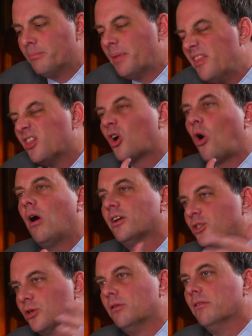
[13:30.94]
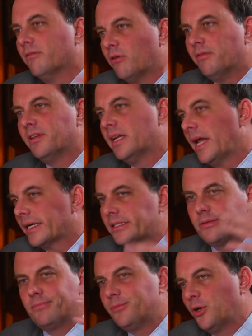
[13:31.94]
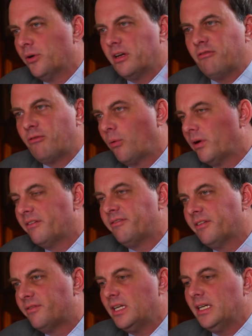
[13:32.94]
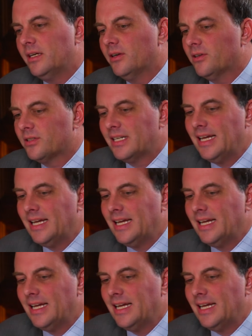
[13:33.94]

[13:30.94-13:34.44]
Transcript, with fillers: bend the cost curve over the next 30, 40, 50 years.